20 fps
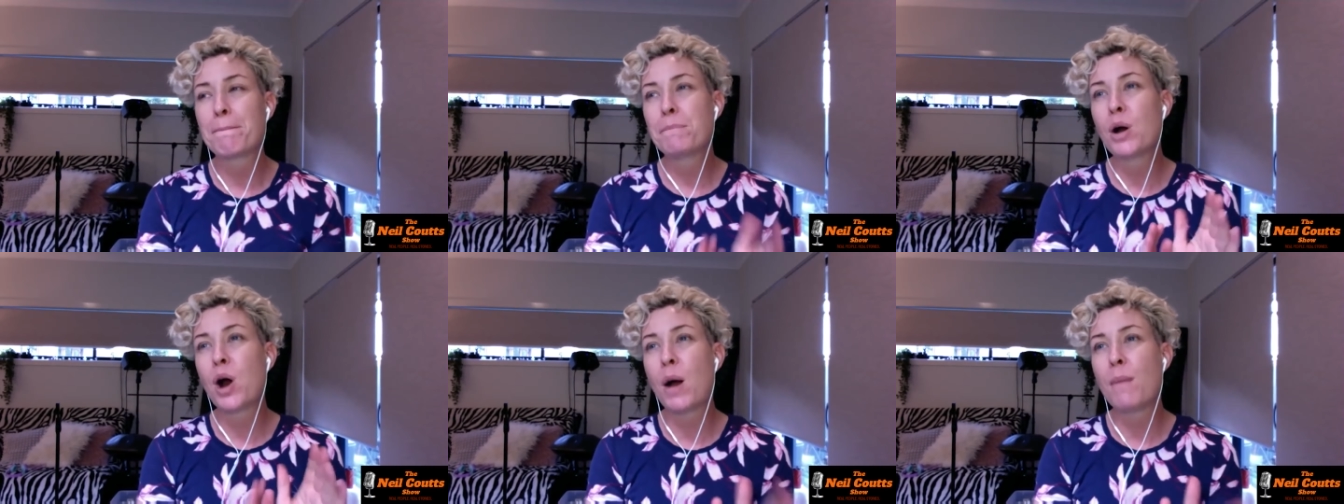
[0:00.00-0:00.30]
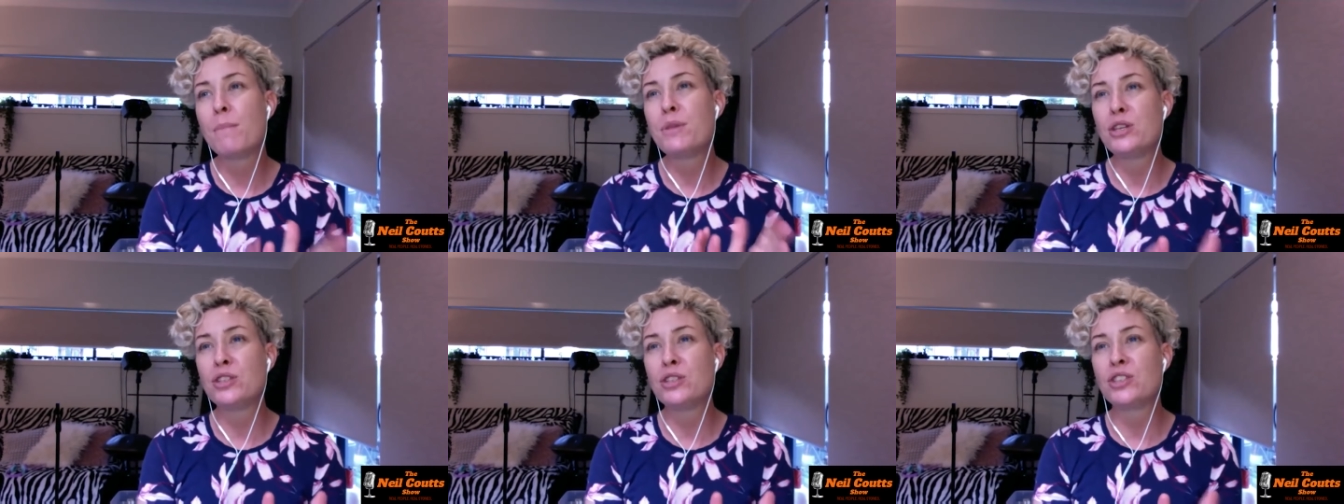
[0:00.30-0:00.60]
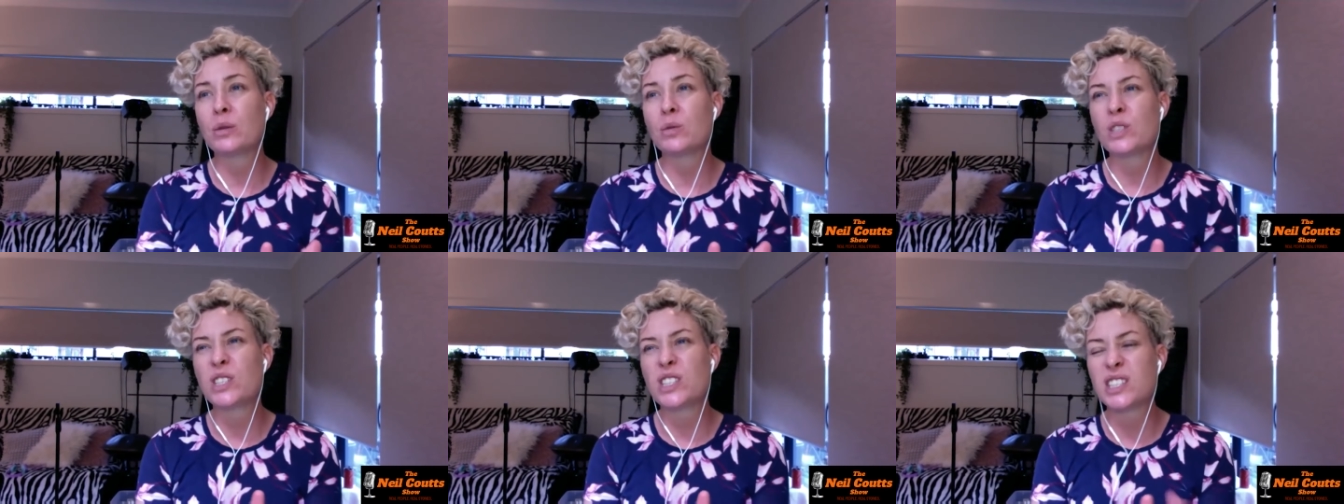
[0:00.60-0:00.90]
pop
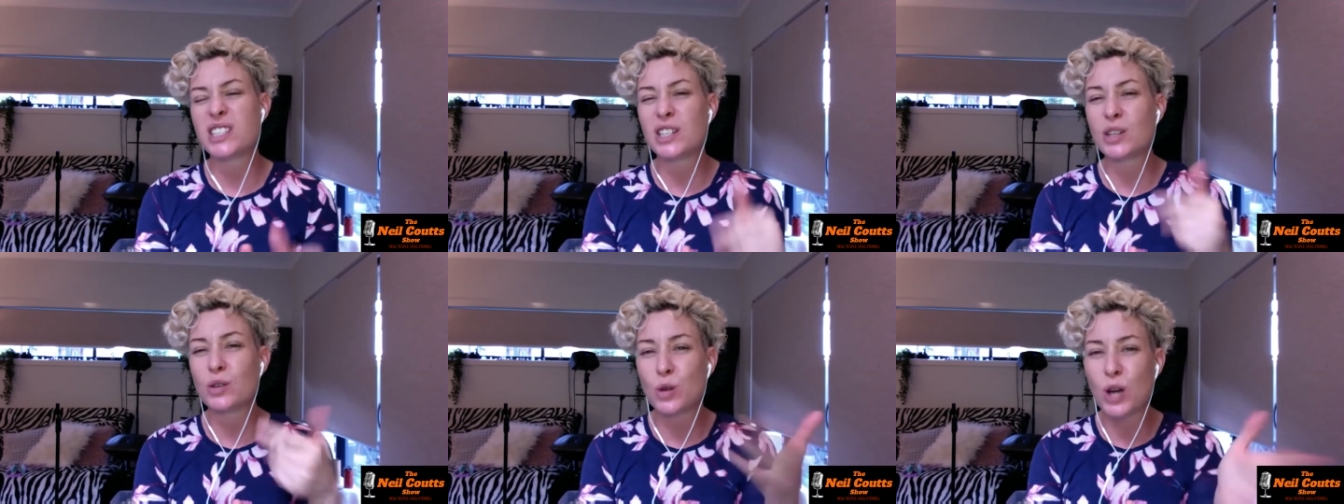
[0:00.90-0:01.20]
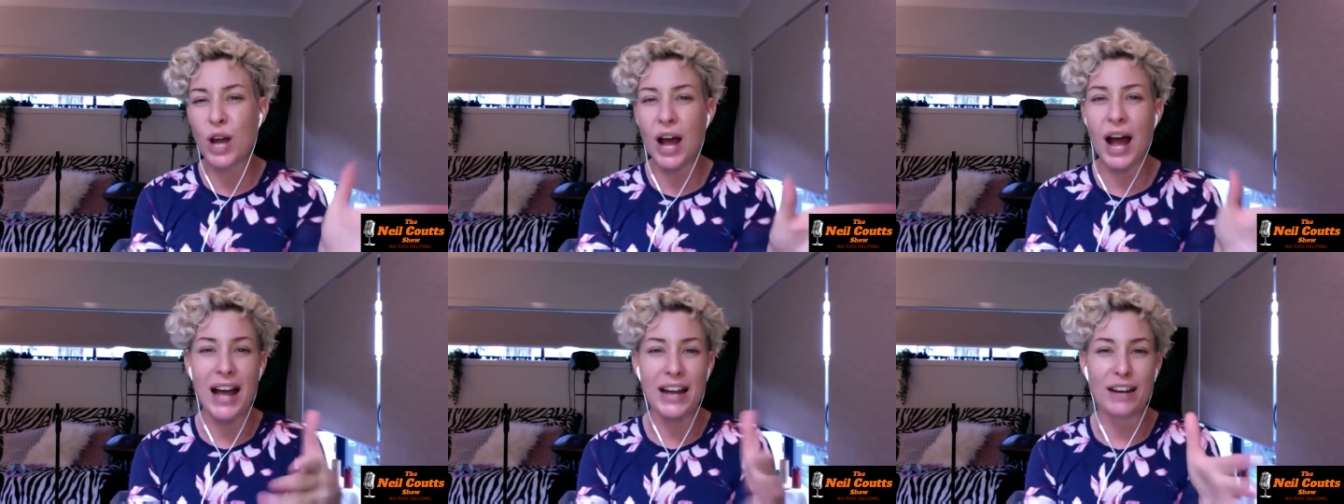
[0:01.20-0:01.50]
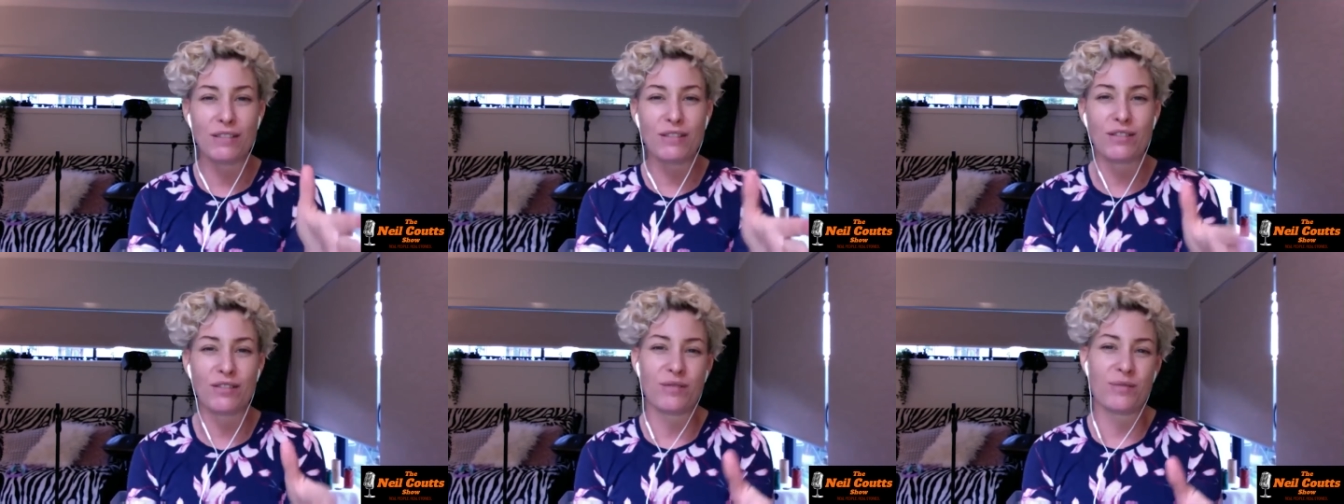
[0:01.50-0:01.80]
music was still
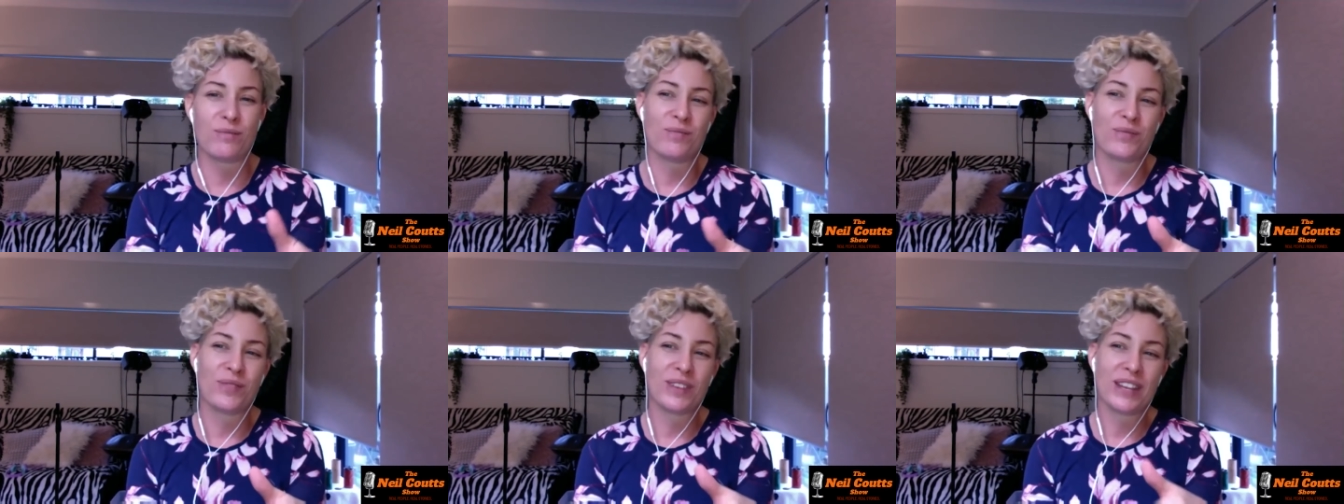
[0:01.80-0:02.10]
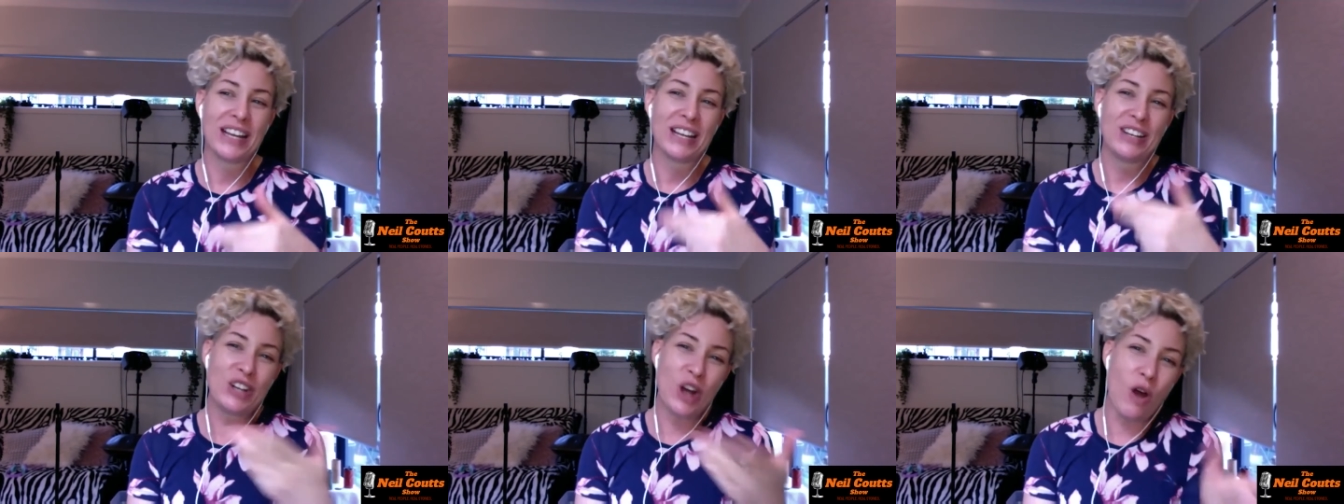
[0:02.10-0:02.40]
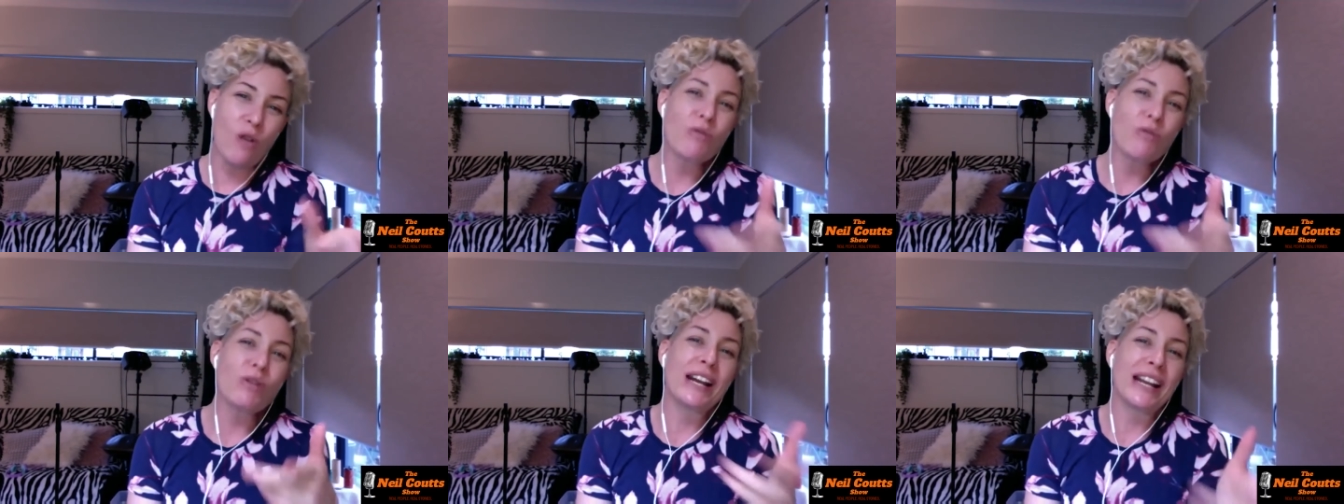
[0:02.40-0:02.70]
kind of
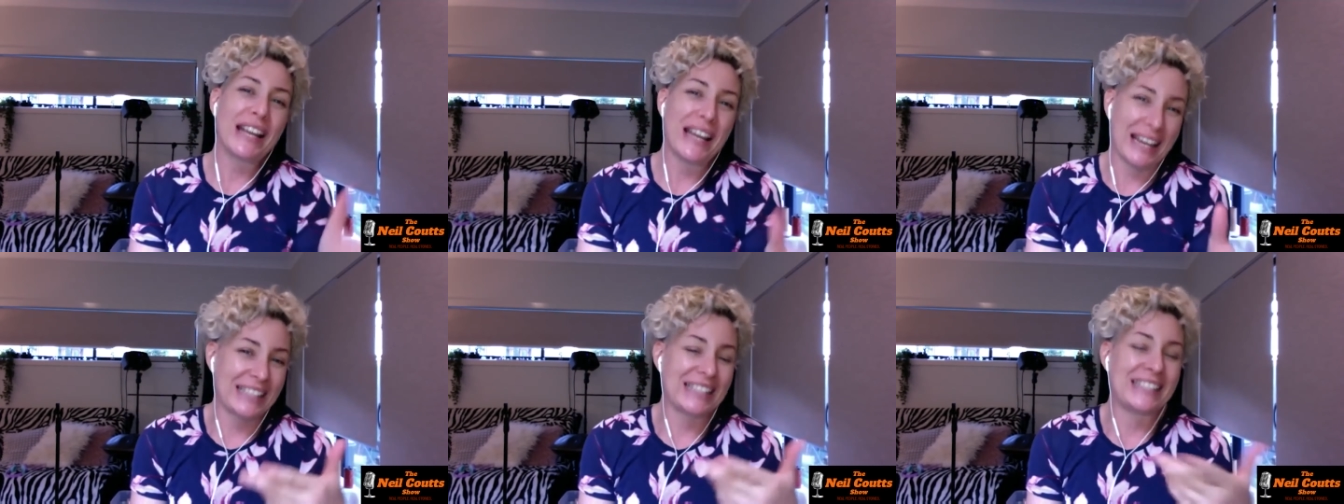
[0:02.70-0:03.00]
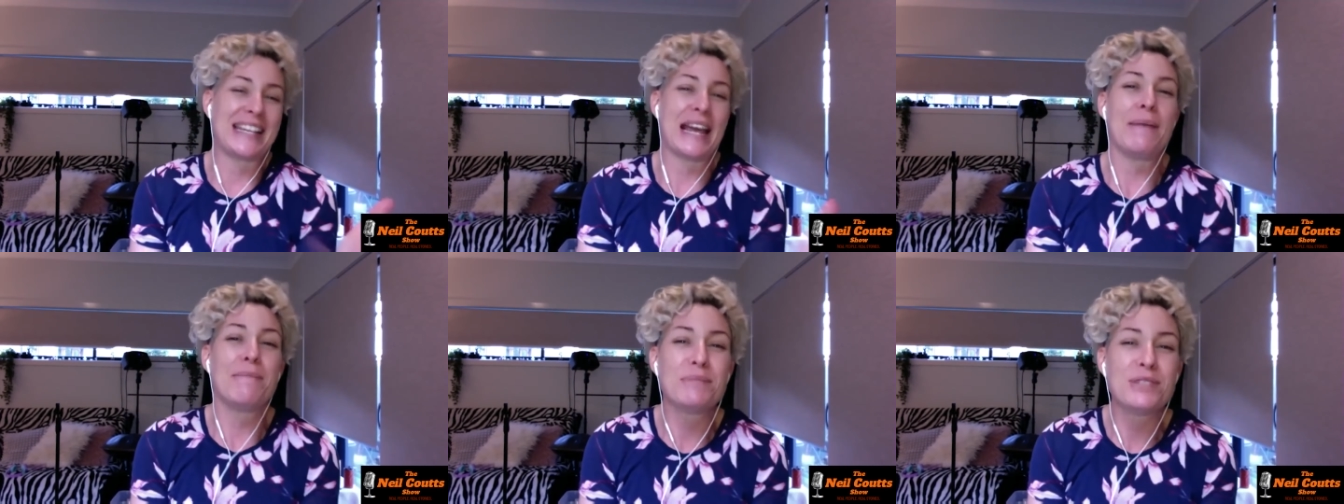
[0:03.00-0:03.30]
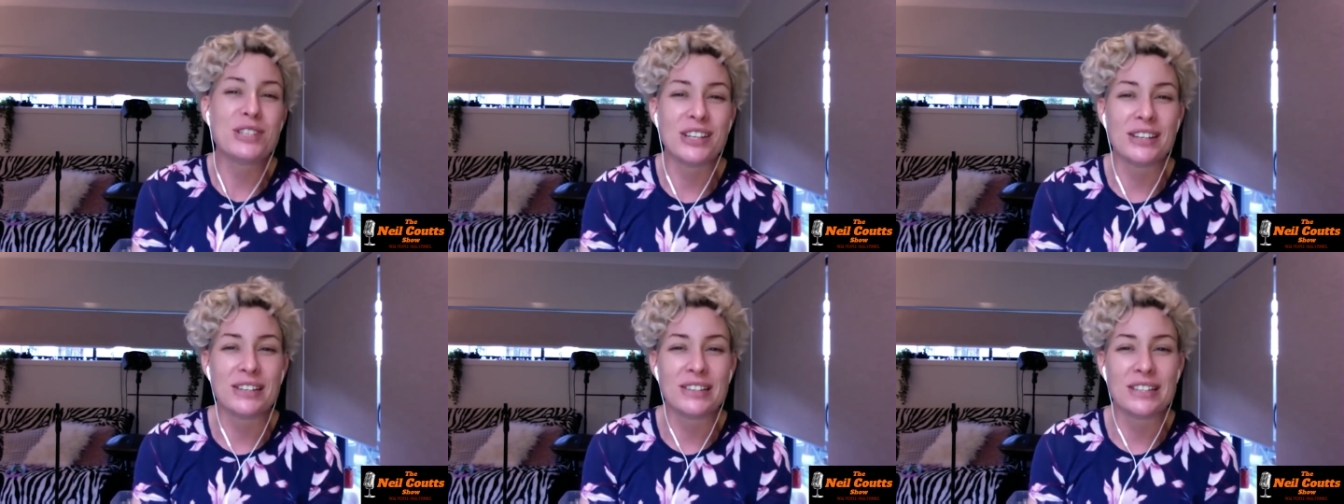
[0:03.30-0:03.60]
not really
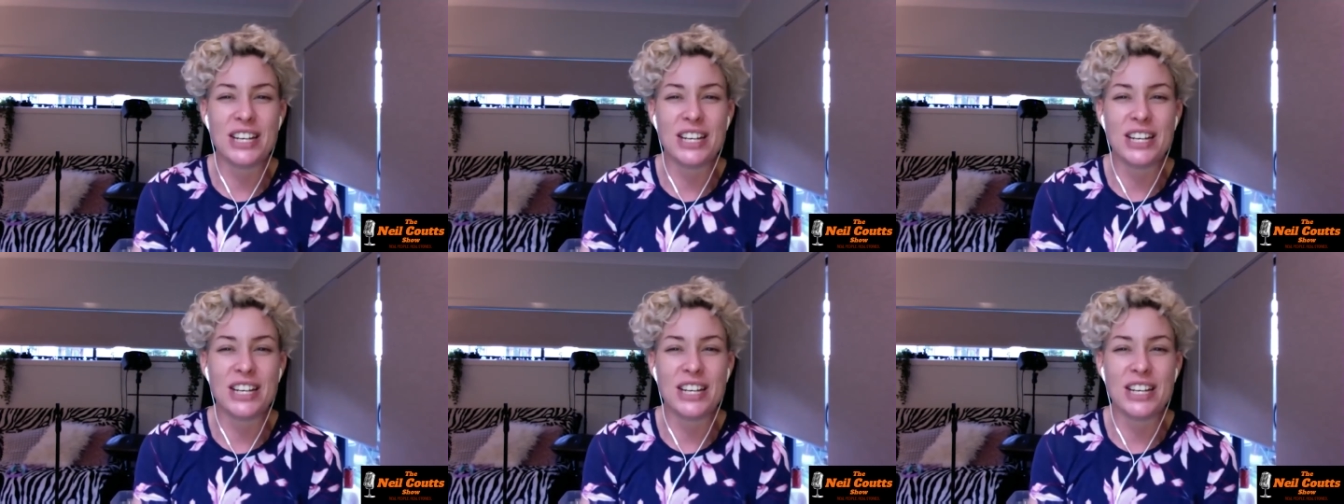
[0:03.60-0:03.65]
accepted.